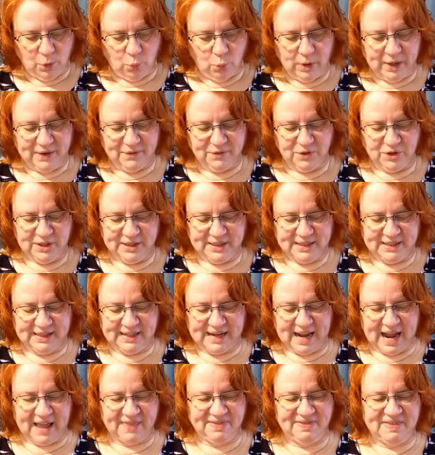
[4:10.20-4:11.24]
Weevil's
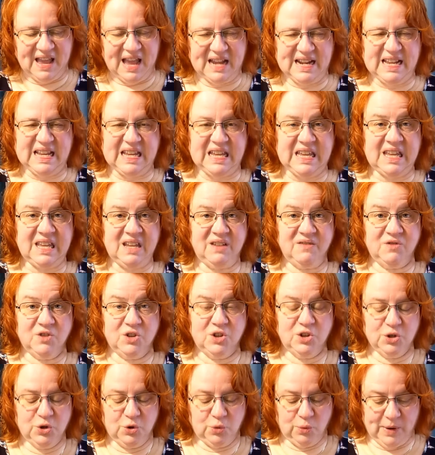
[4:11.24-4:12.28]
got that
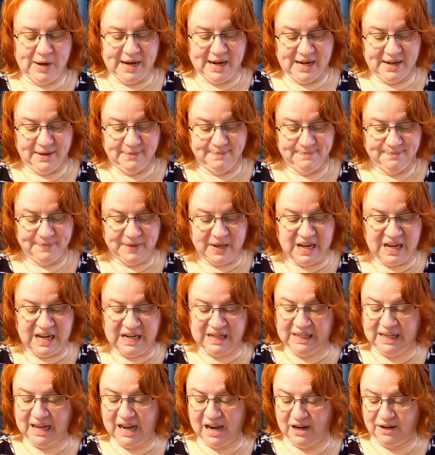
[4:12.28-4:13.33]
evil grin. He
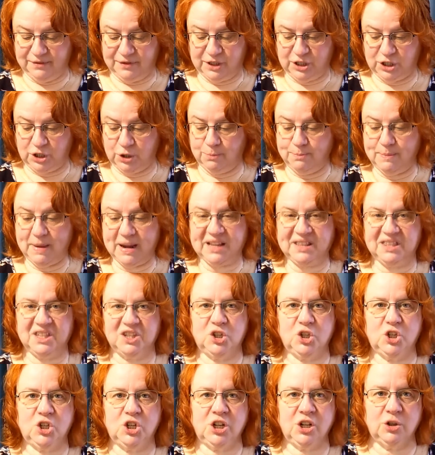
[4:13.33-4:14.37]
loves to make the
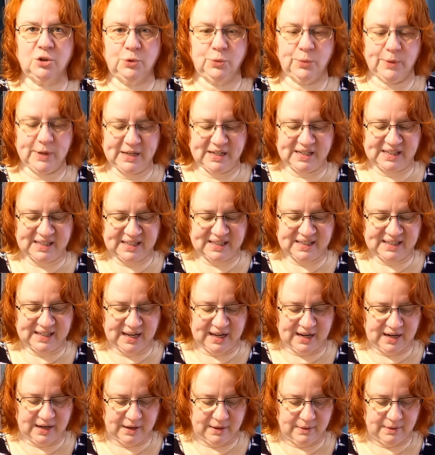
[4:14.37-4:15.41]
children
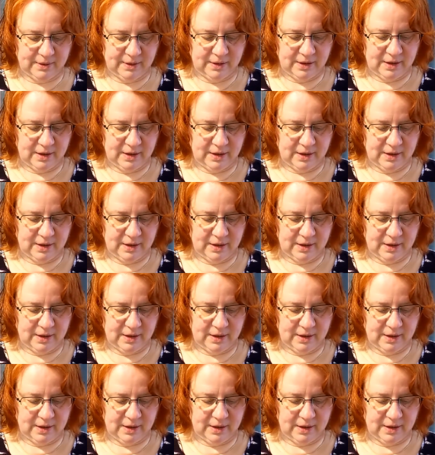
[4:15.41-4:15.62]
sin.